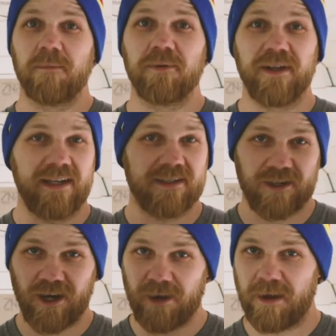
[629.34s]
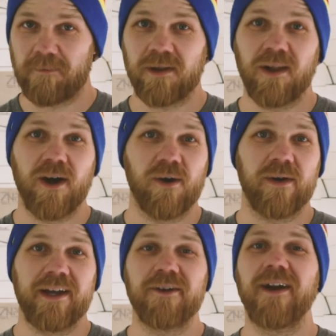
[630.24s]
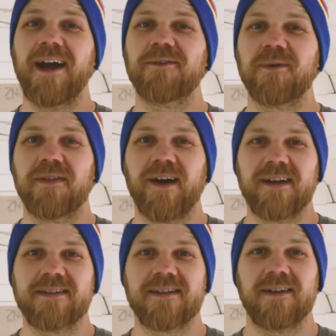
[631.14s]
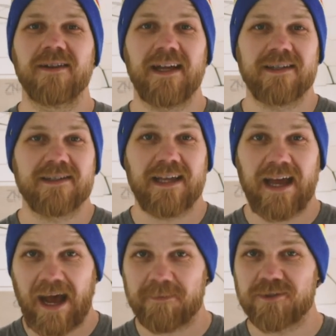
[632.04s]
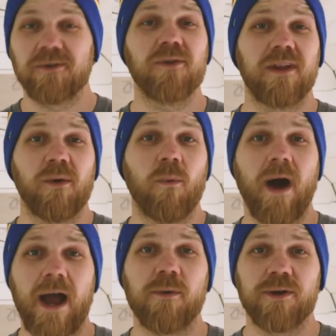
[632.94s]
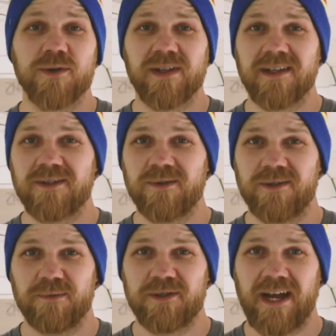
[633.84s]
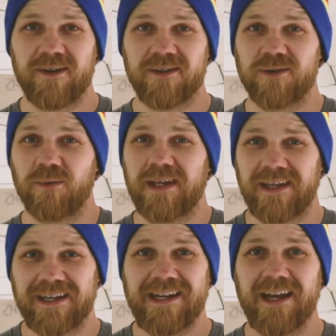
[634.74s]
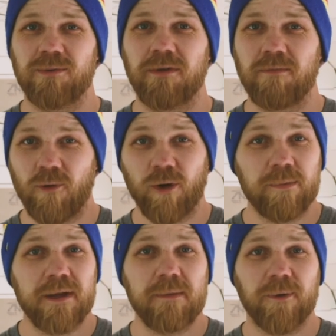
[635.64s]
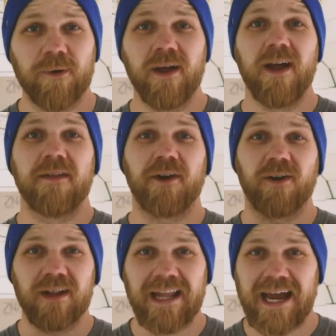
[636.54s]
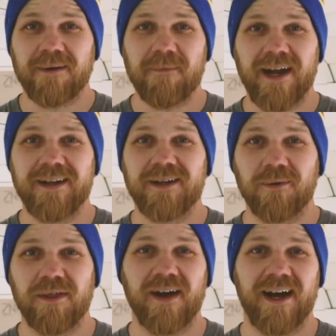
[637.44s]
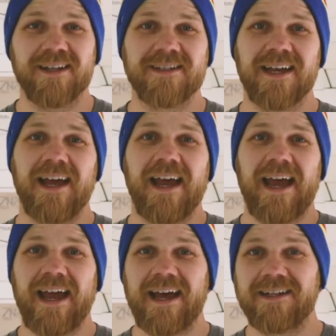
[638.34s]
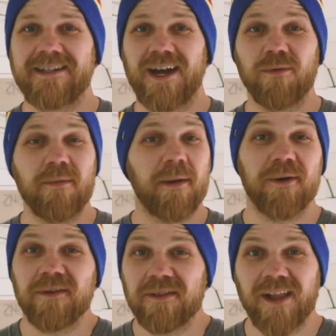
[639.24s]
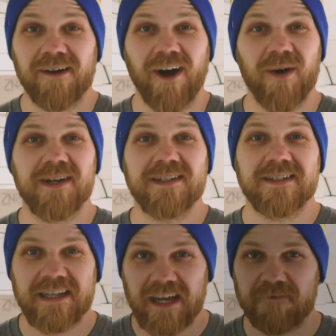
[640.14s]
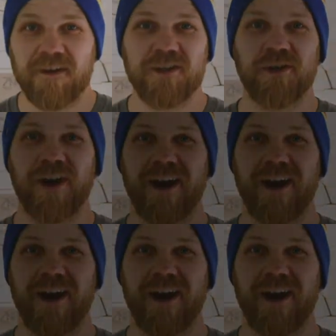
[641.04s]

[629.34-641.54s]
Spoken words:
Please comment below, interact with us. That's absolutely why we're doing this YouTube channel, so we can connect with more people that are like-minded with us. And remember, love always, adventure